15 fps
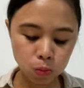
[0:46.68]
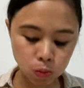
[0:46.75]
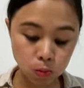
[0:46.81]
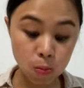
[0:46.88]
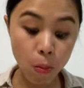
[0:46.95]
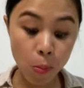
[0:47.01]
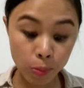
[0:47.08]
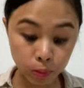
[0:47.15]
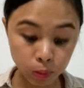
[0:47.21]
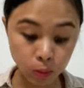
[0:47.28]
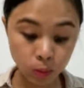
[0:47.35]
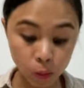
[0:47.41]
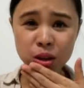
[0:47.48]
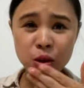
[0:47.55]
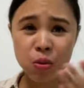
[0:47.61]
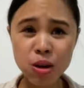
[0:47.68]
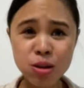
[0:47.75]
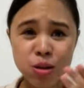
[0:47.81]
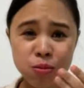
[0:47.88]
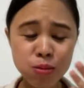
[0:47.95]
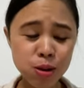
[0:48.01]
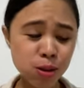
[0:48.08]
Mmm, the
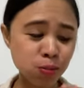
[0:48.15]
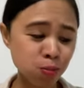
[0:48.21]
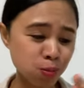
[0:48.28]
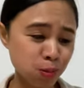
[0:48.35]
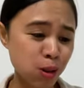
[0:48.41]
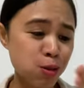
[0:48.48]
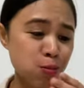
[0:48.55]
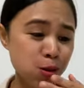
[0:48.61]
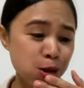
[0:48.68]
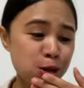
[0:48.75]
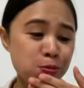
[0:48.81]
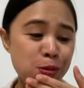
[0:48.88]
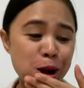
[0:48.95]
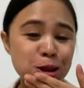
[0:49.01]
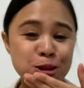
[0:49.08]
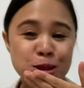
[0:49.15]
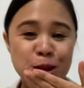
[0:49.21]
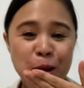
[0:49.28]
wasabi is pretty spicy.